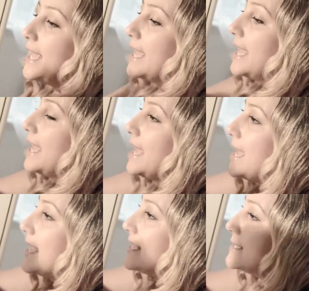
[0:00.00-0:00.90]

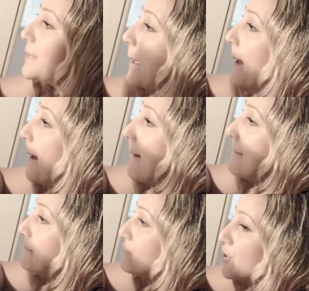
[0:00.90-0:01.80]
is
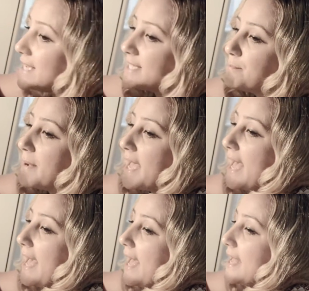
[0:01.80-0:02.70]
breast
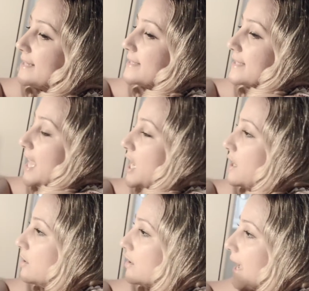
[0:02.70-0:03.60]
pads. And
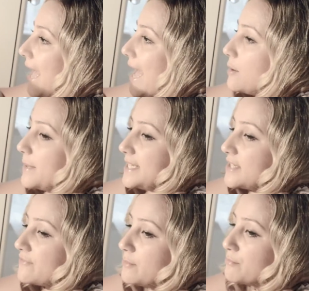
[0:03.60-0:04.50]
look how many
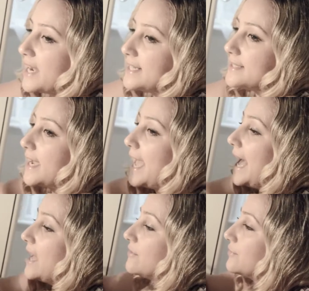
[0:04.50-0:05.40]
different brands I
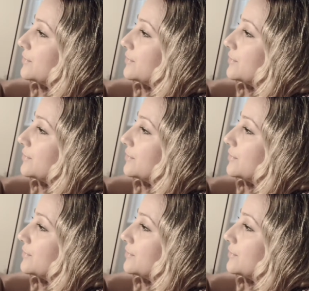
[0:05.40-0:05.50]
have.